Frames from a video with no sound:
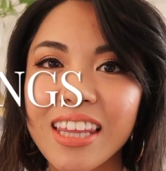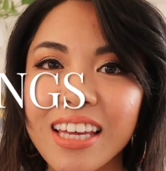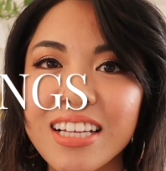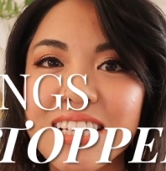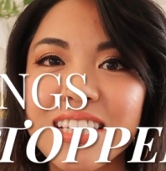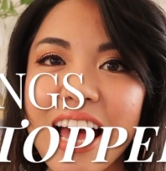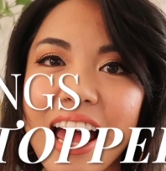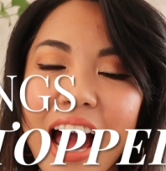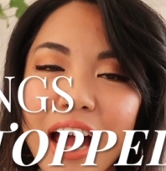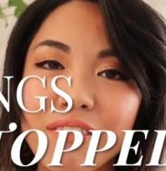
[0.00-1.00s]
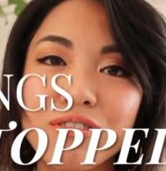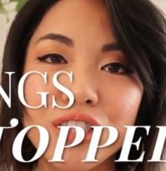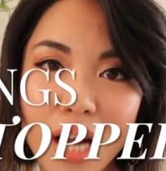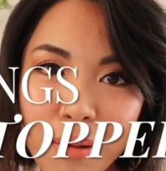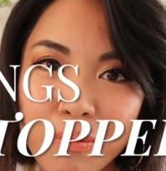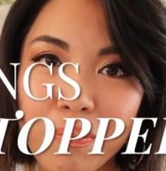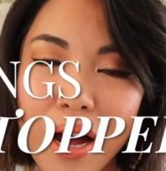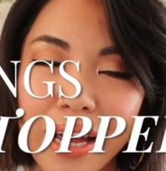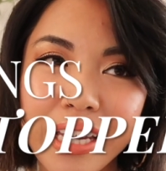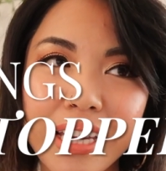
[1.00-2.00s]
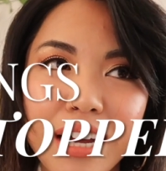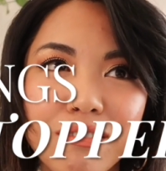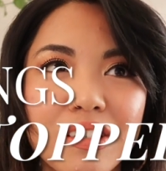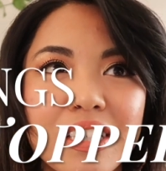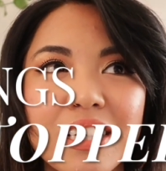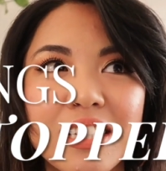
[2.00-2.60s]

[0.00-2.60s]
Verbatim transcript: few videos of my old channel, I was